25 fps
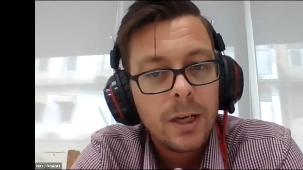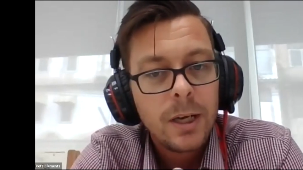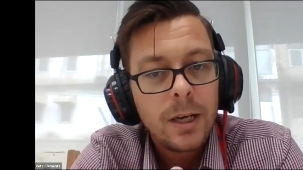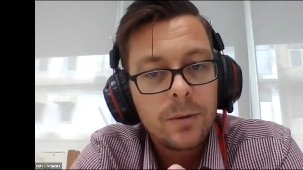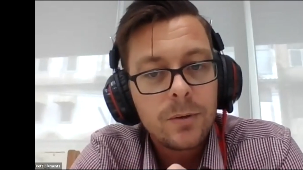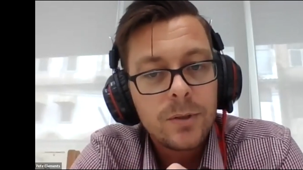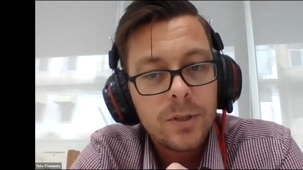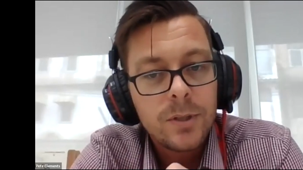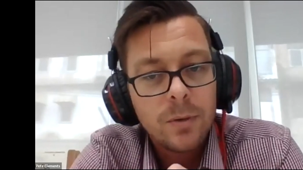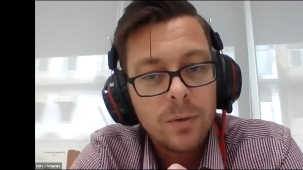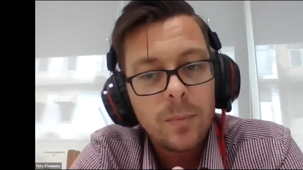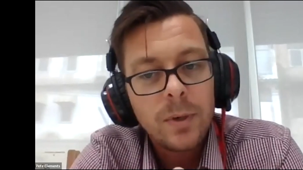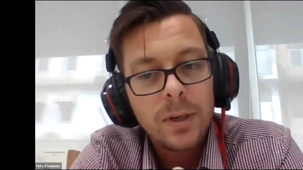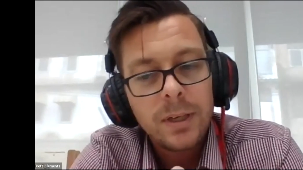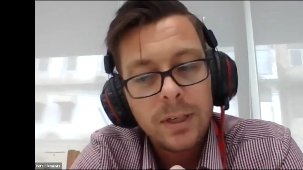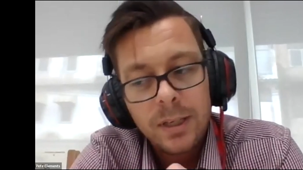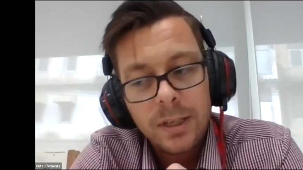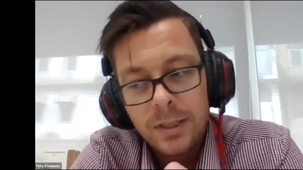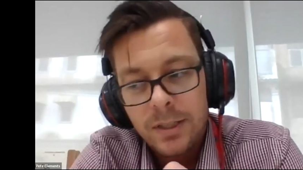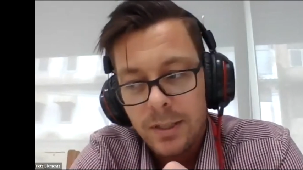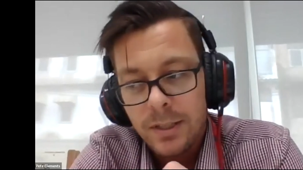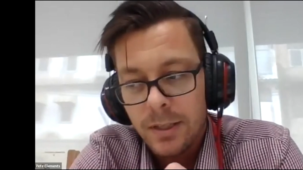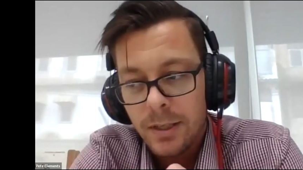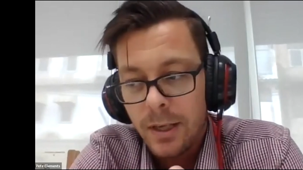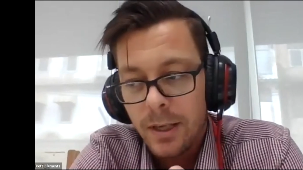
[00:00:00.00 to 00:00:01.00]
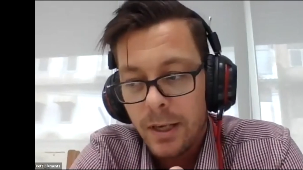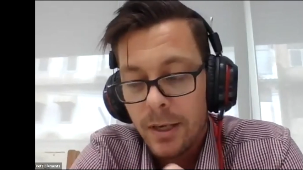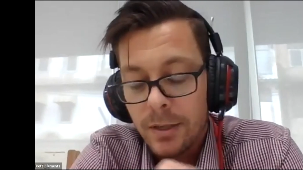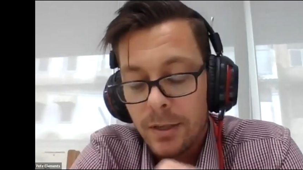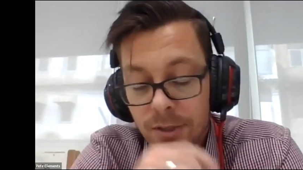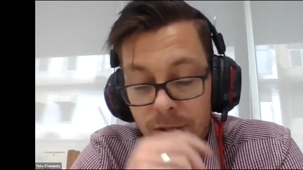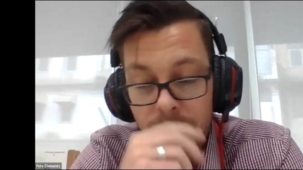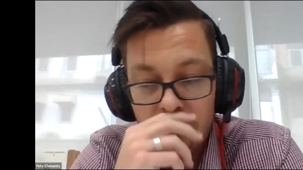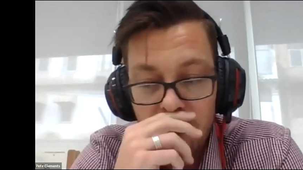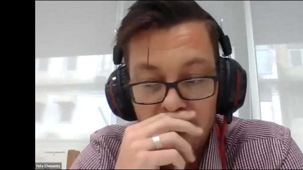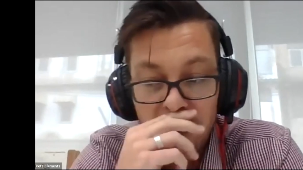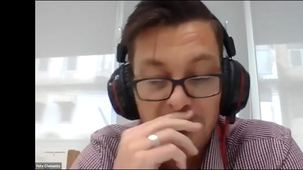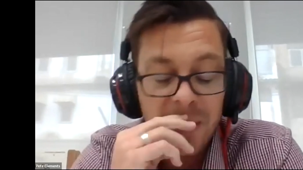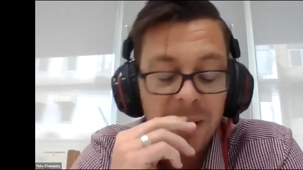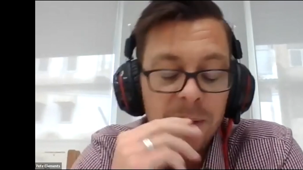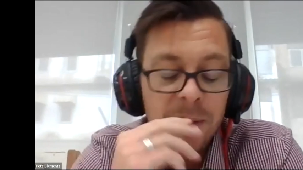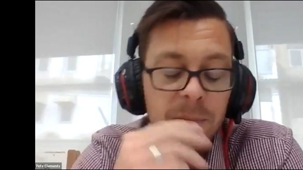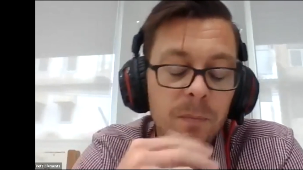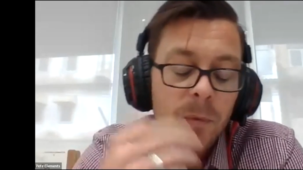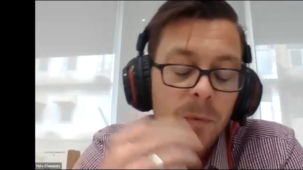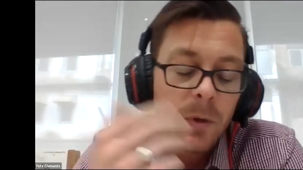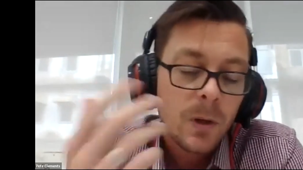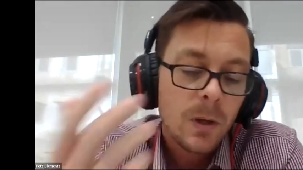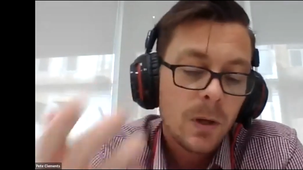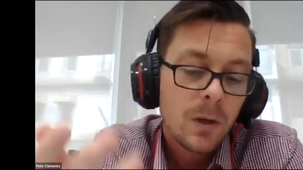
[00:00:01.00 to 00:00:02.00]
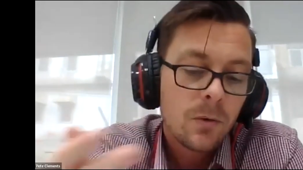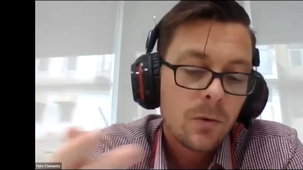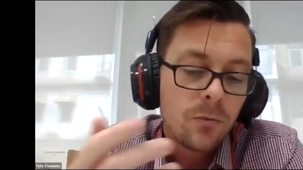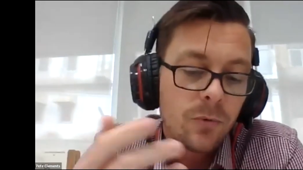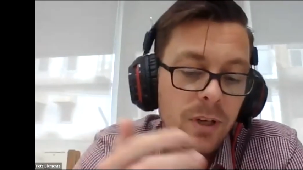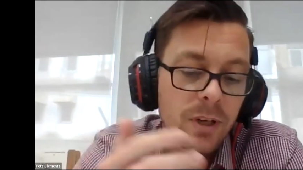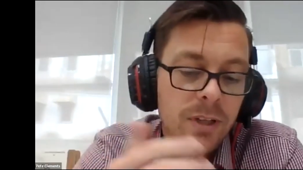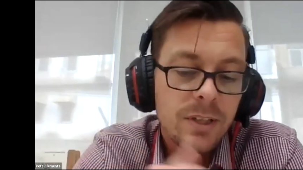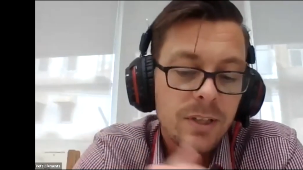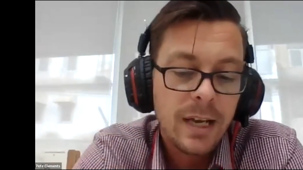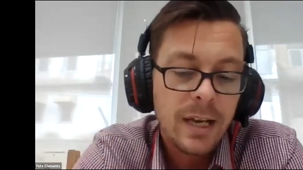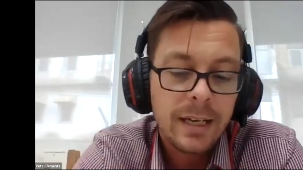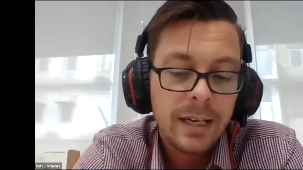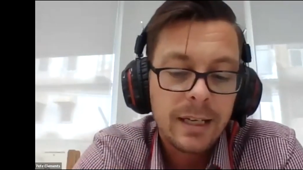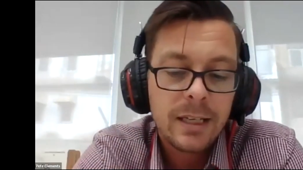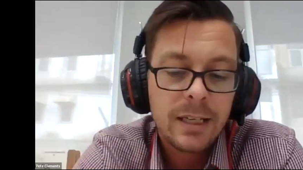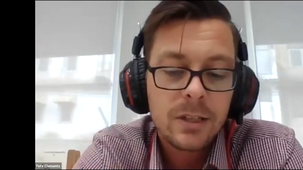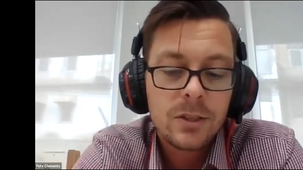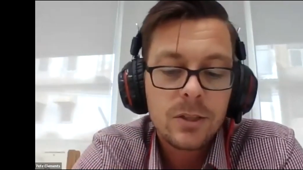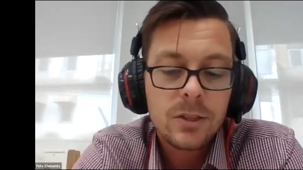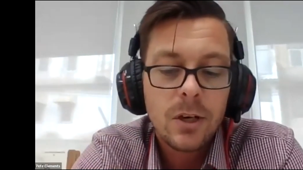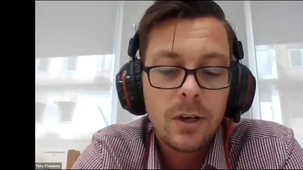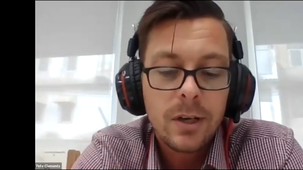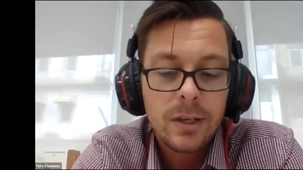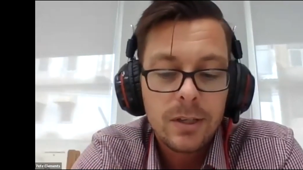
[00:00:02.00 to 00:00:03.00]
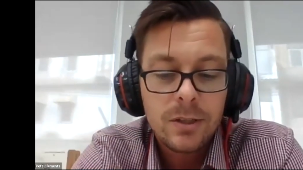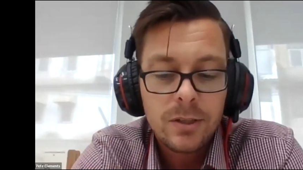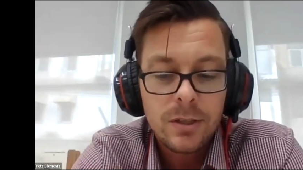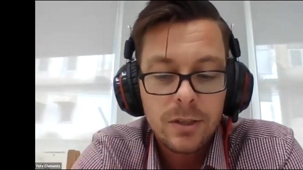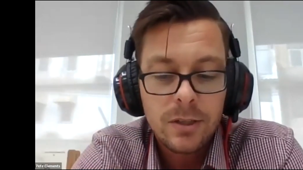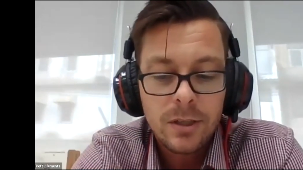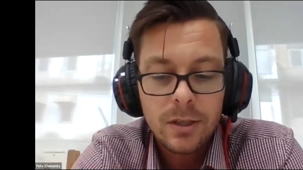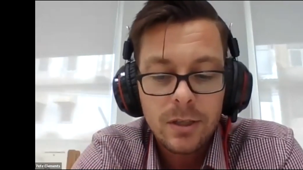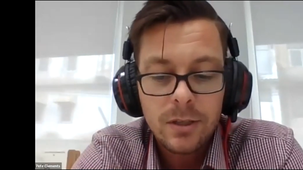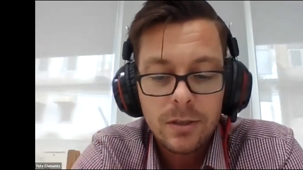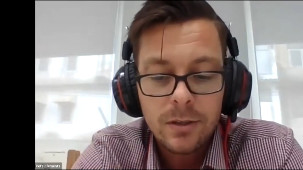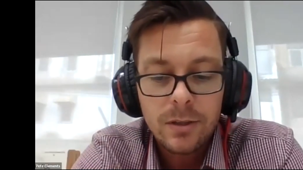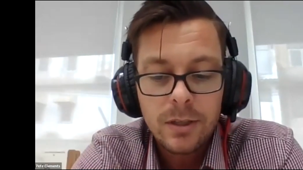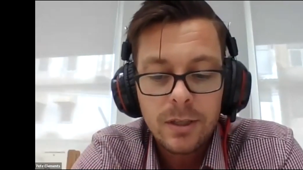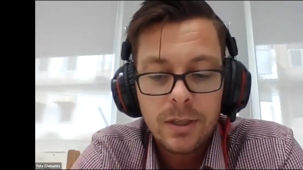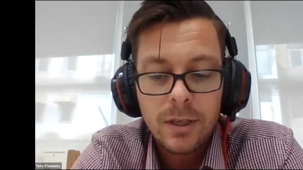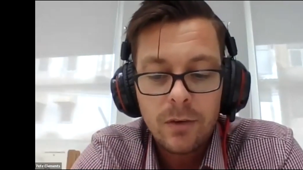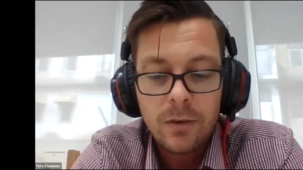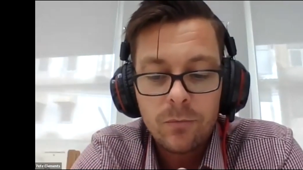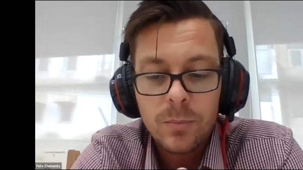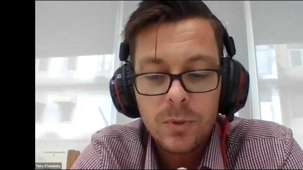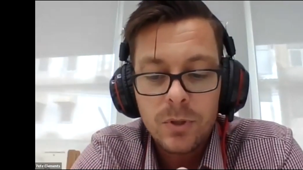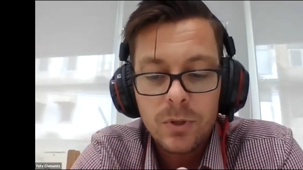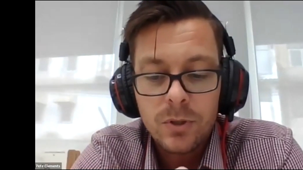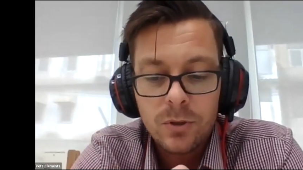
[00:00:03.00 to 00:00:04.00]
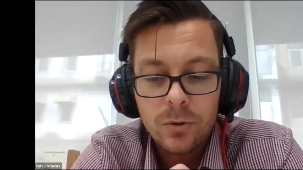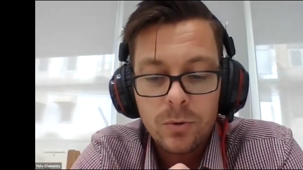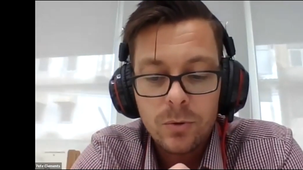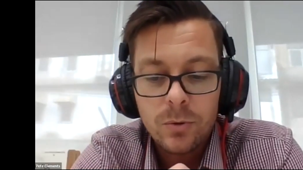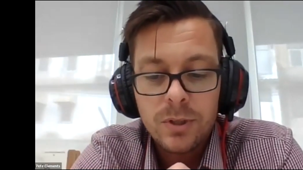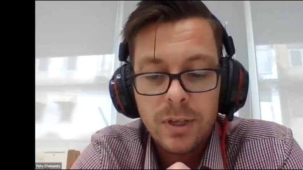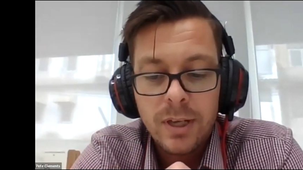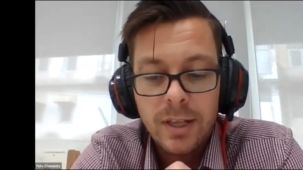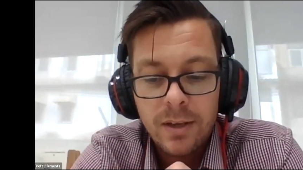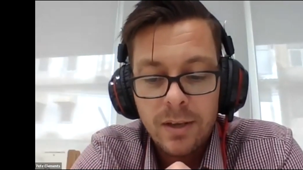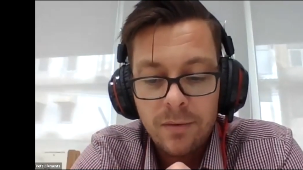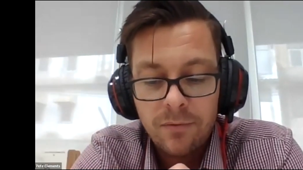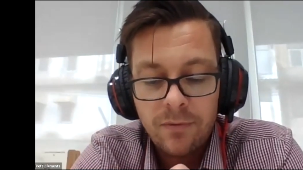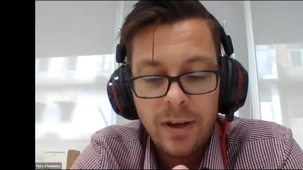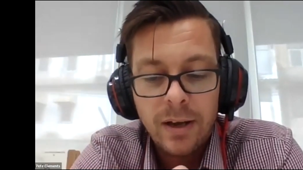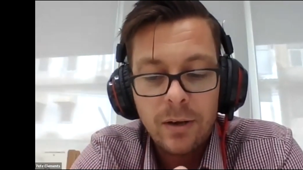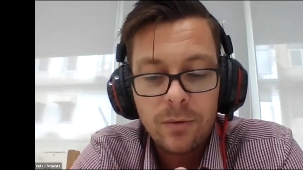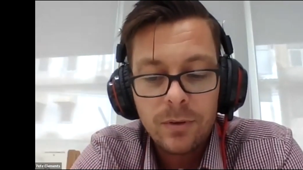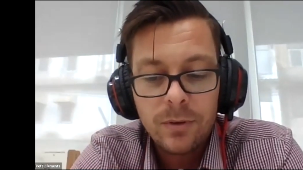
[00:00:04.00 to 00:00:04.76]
And some of my friends that had kids going to the government schools there